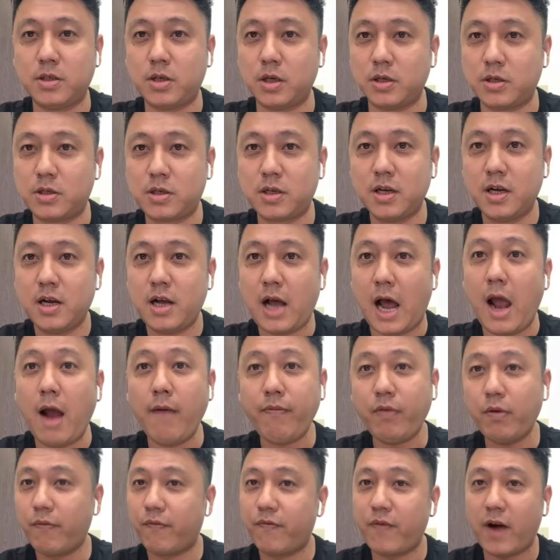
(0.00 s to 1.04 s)
Just I
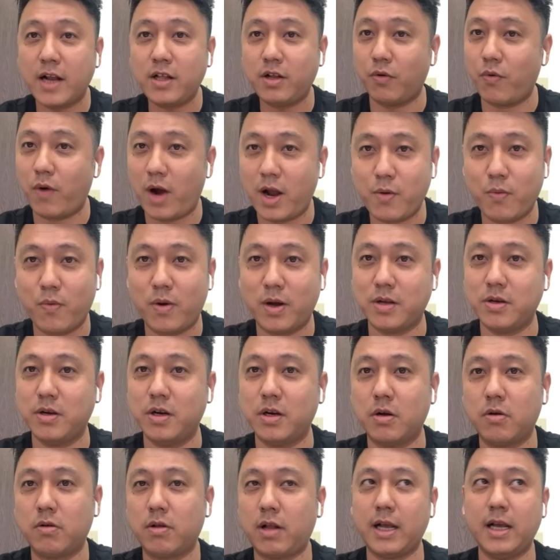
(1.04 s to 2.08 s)
have to find the right one.
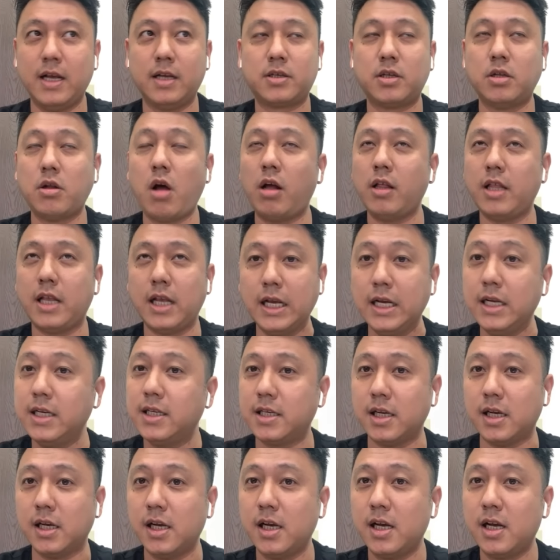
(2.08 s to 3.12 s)
Like it's not
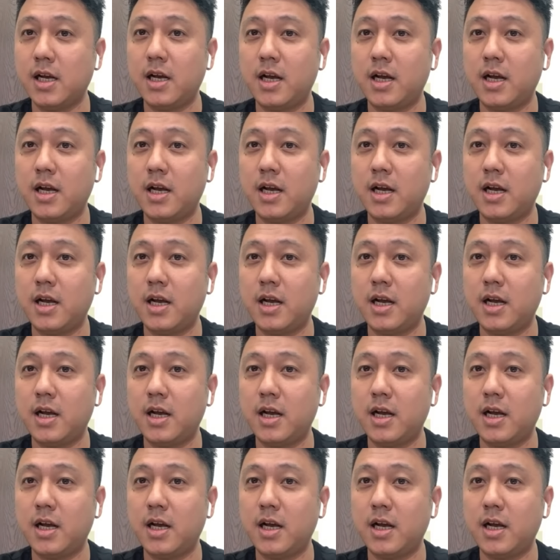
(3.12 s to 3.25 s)
easy.